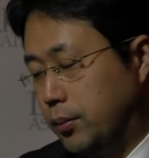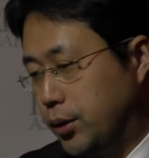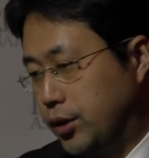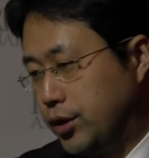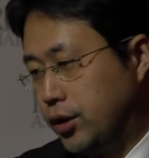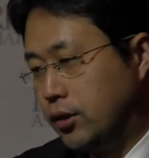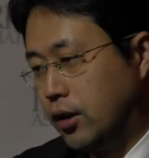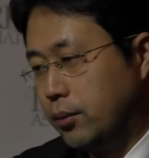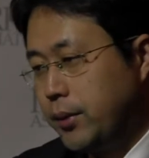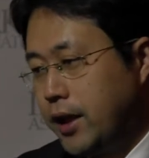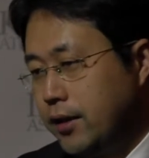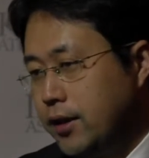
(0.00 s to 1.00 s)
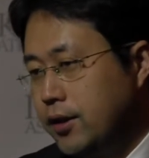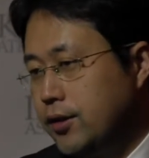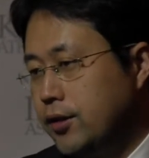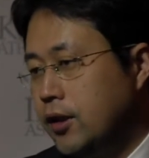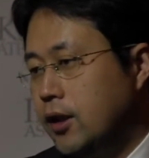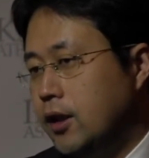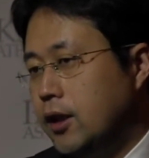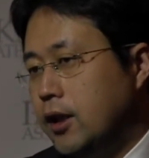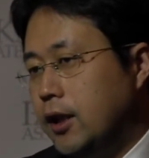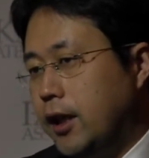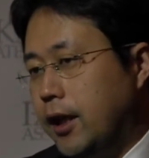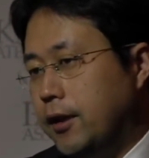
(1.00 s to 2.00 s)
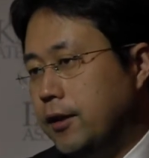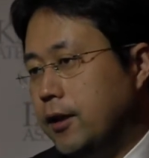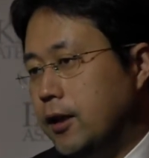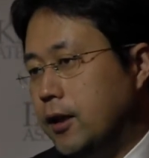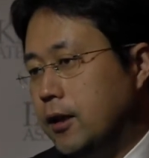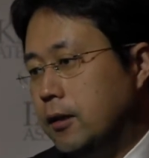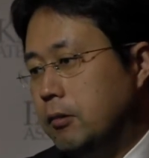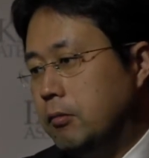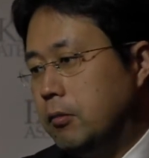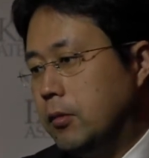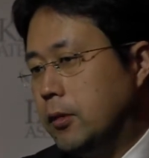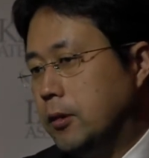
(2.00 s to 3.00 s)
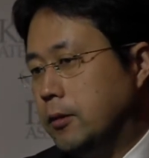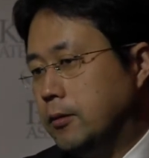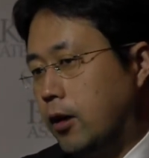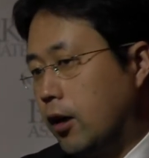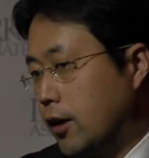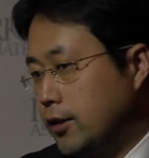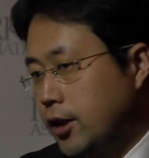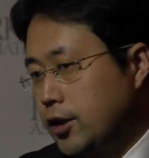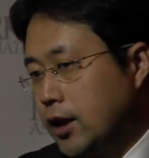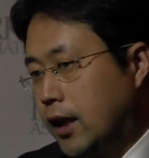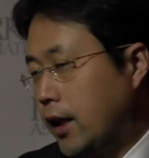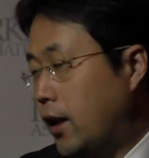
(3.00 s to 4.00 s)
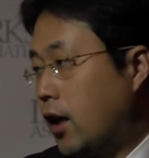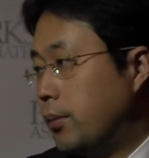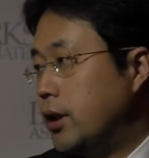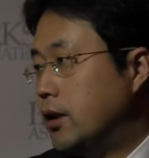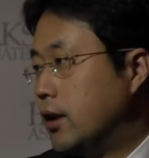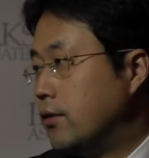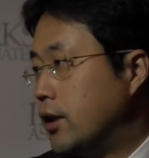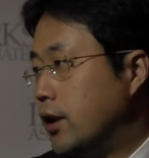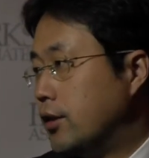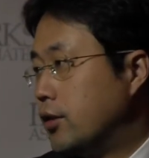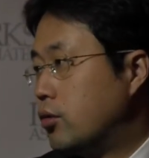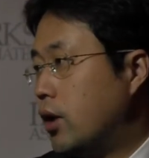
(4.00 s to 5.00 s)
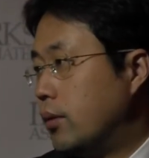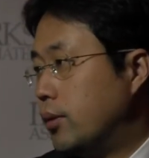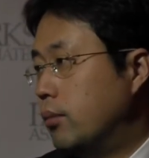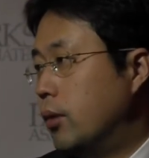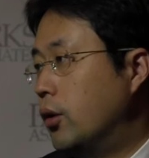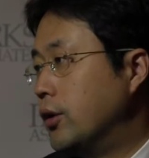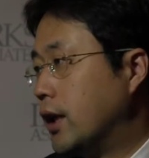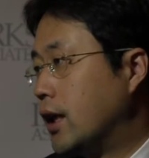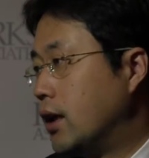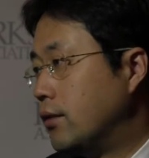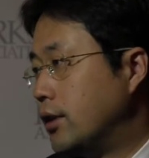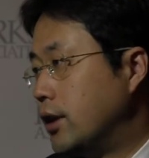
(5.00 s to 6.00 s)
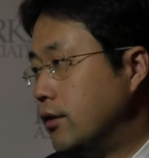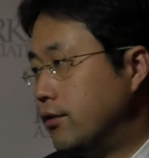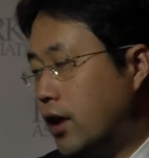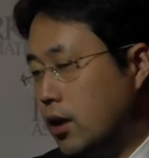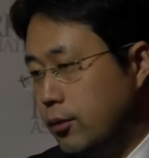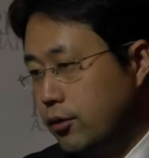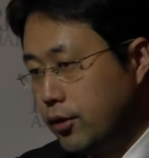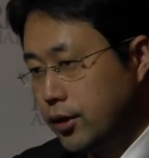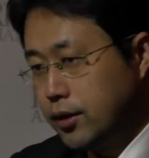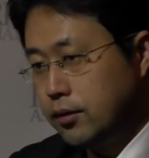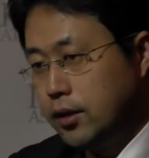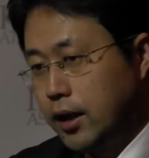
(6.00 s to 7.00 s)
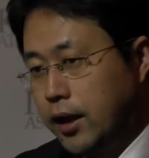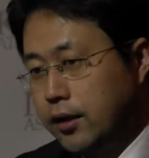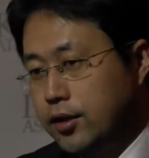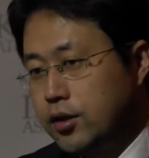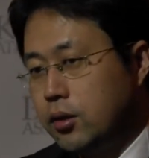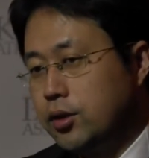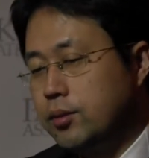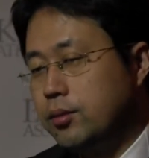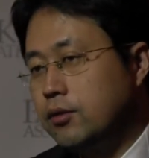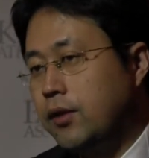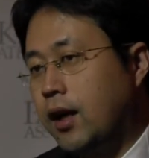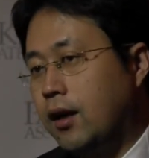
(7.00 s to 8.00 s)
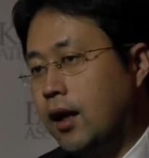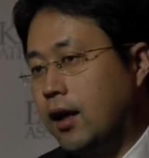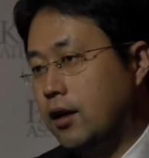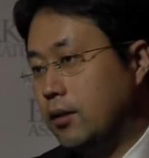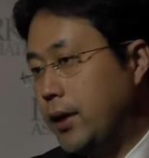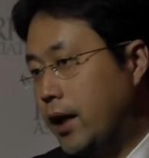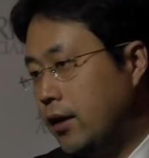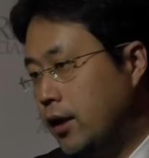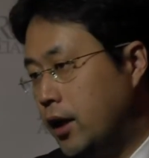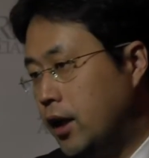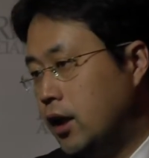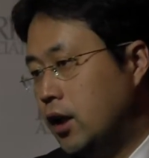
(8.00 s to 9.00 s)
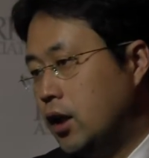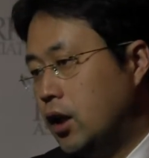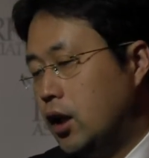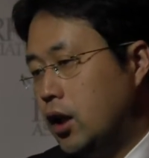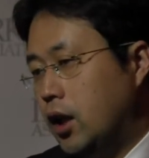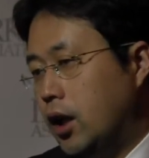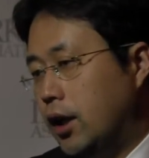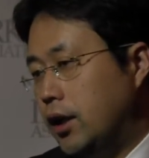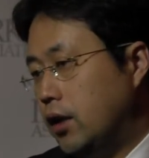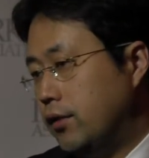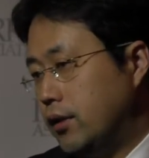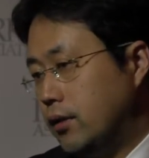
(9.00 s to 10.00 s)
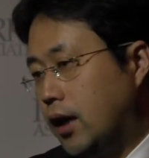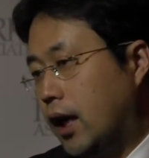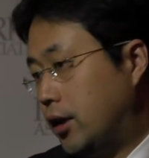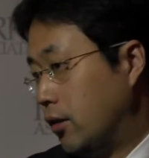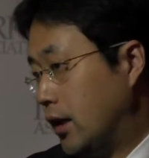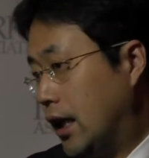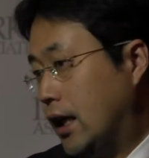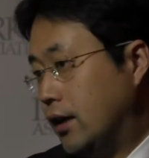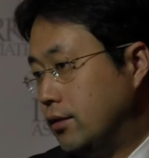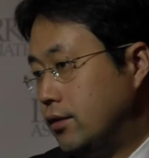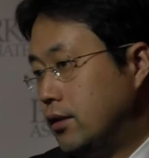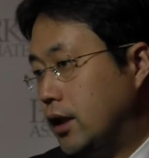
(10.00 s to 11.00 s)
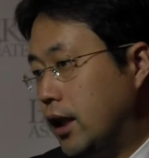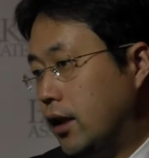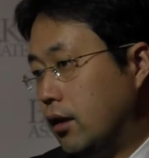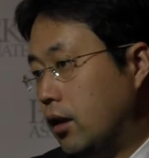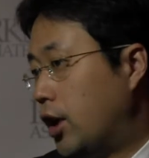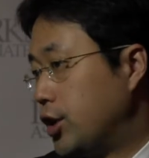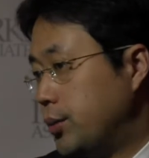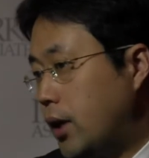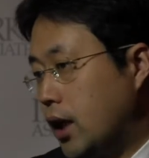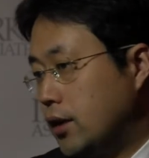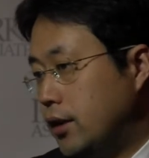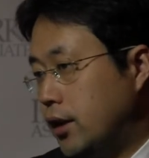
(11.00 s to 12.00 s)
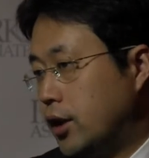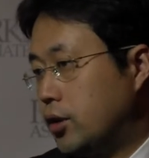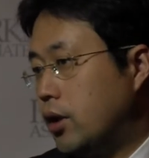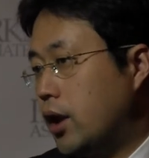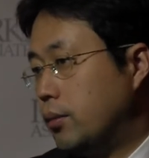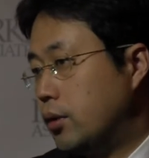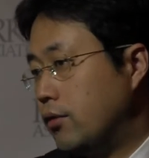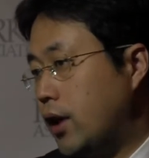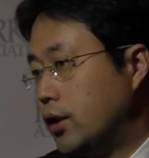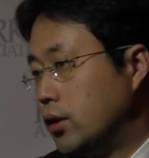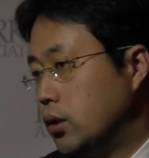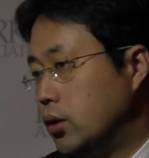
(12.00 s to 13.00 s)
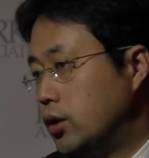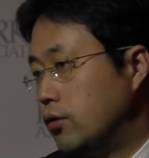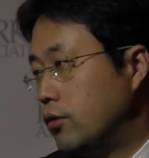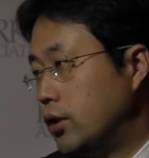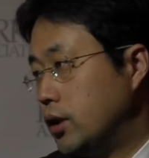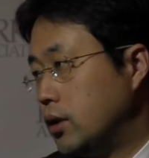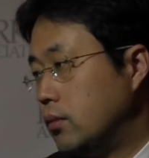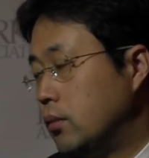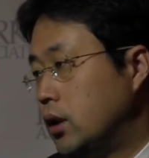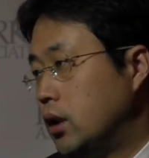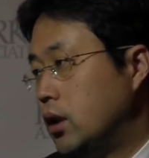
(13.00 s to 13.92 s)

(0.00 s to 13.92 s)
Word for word: pursue the independence, and uh, organization like ARP definitely is trying to promote that kind of uh, environment for them. And the solution provider like Independa, uh, even Ideal Life and LogicMark, they're trying to provide solution for them.